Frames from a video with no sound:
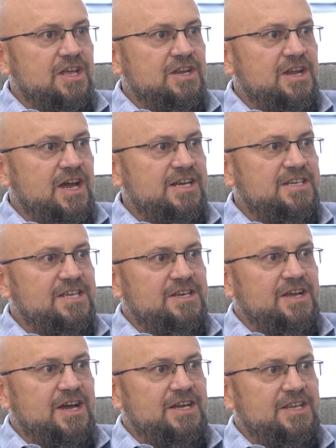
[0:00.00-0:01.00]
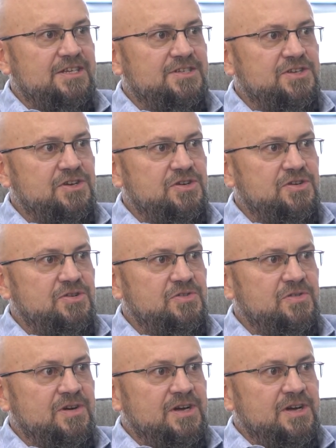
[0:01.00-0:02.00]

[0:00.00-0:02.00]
in 1992,